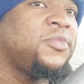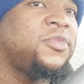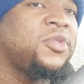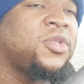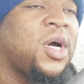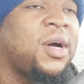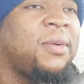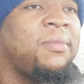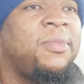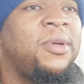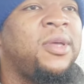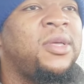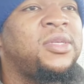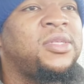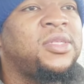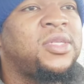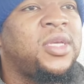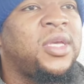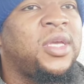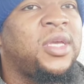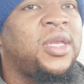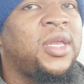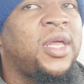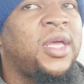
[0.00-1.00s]
So I've been
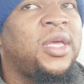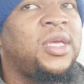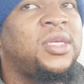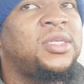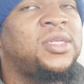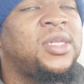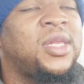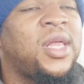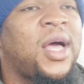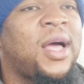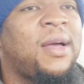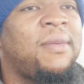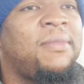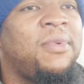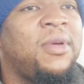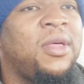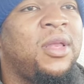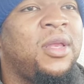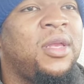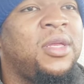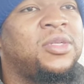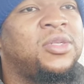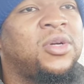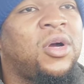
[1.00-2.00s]
saying that he's a
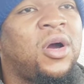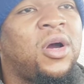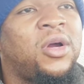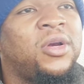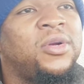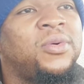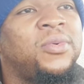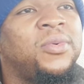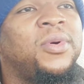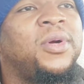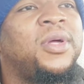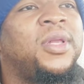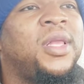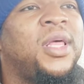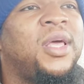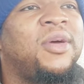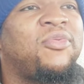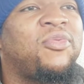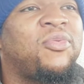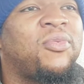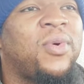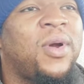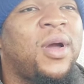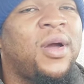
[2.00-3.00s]
liability. It's hard to run
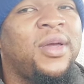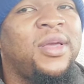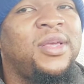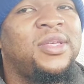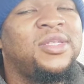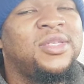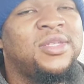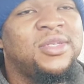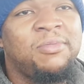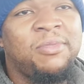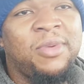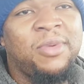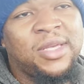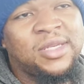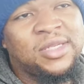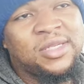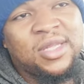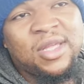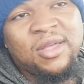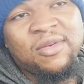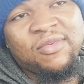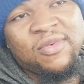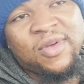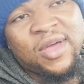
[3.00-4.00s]
left and right. He's big
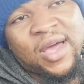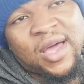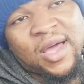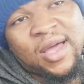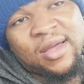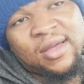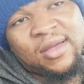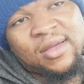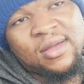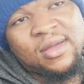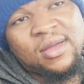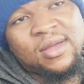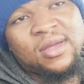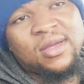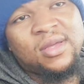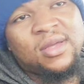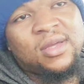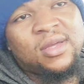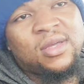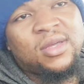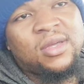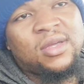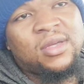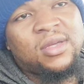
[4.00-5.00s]
stiff guy,
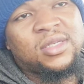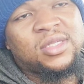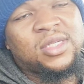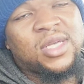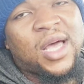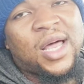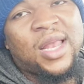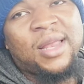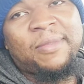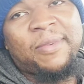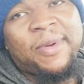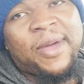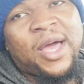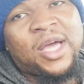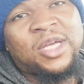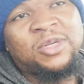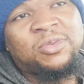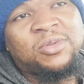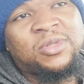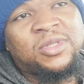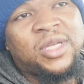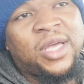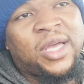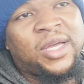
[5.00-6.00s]
solid
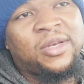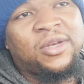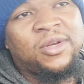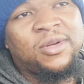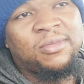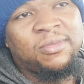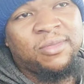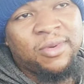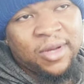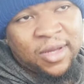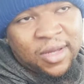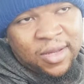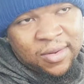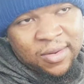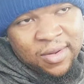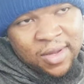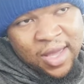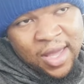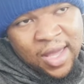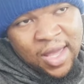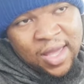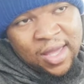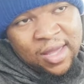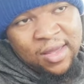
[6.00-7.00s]
pass protector. But
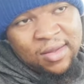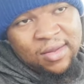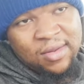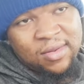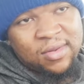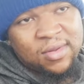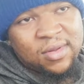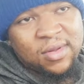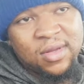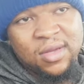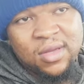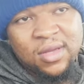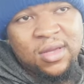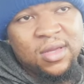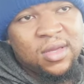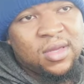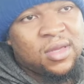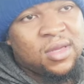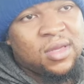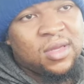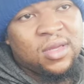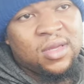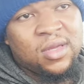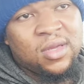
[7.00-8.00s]
hey,
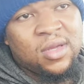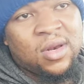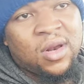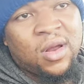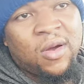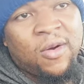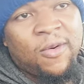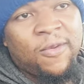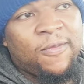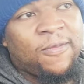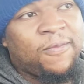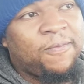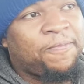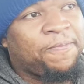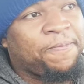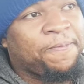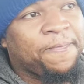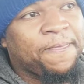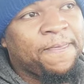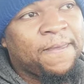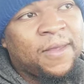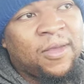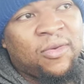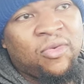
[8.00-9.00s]
you know,
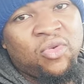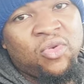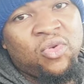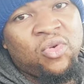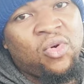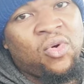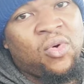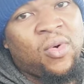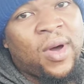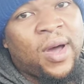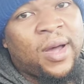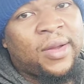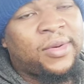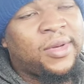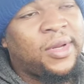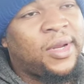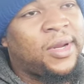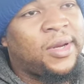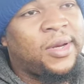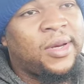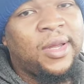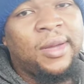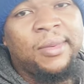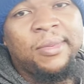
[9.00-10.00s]
if you can go out
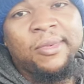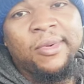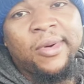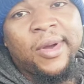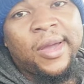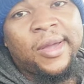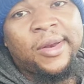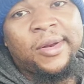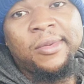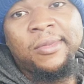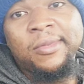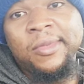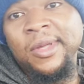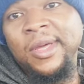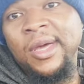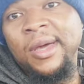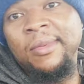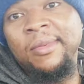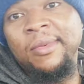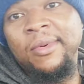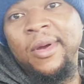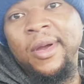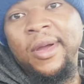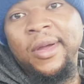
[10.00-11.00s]
there and upgrade him, you
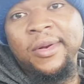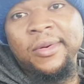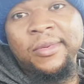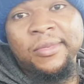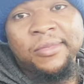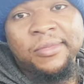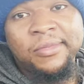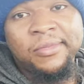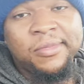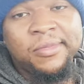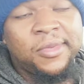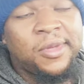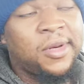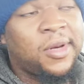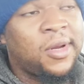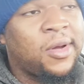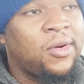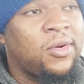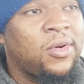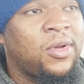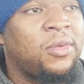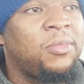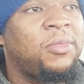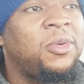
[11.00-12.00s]
upgrade him. You
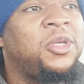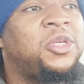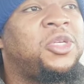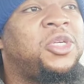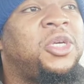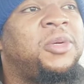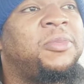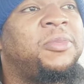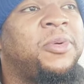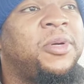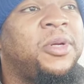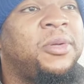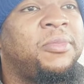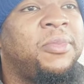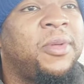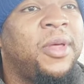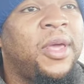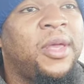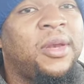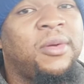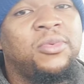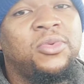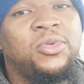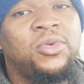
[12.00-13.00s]
know, and be cheaper than
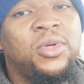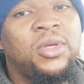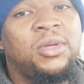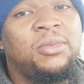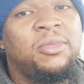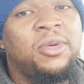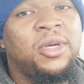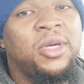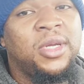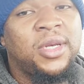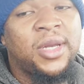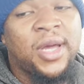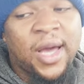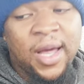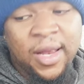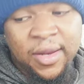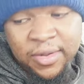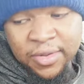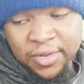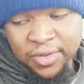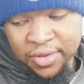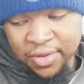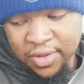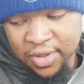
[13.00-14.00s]
paying him twenty million
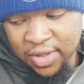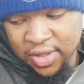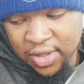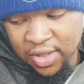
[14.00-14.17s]
dollars.